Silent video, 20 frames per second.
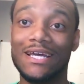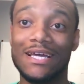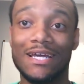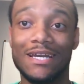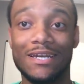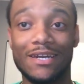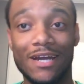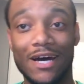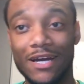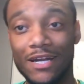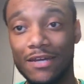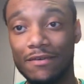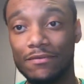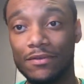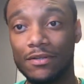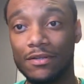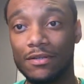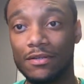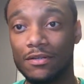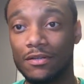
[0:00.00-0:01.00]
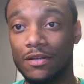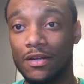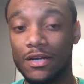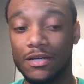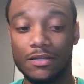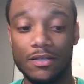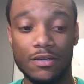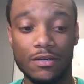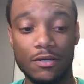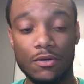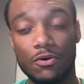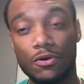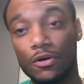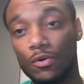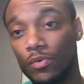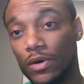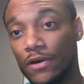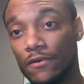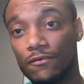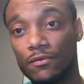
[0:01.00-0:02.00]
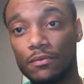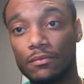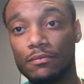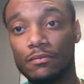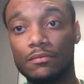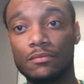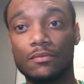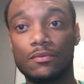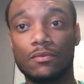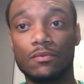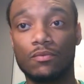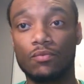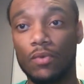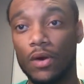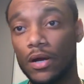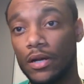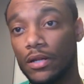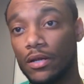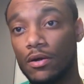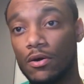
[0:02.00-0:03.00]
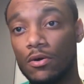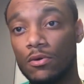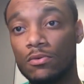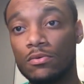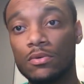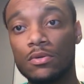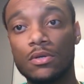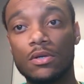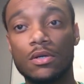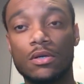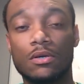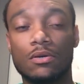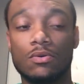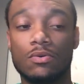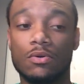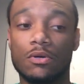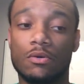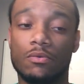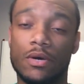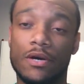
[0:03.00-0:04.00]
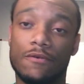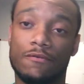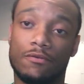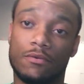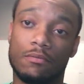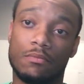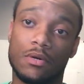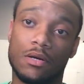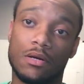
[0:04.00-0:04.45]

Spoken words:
not even like, they're going away from radio, going away from